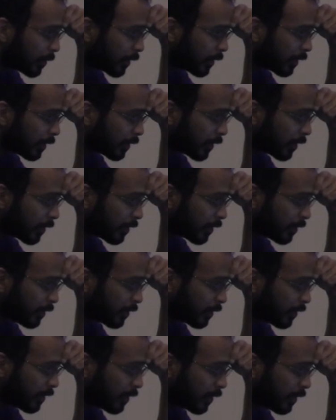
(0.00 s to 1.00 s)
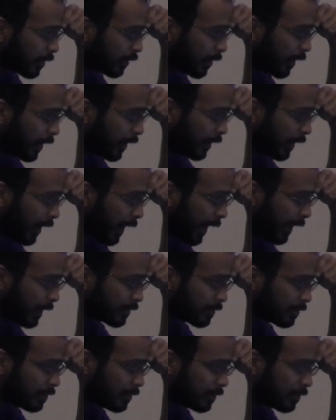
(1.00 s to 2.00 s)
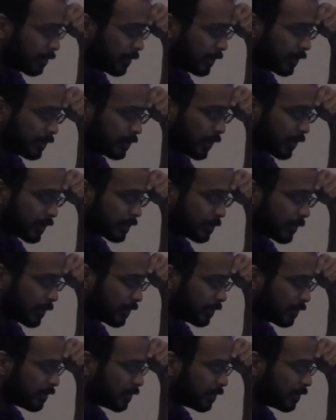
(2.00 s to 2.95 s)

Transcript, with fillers: here and adds to the adjustment.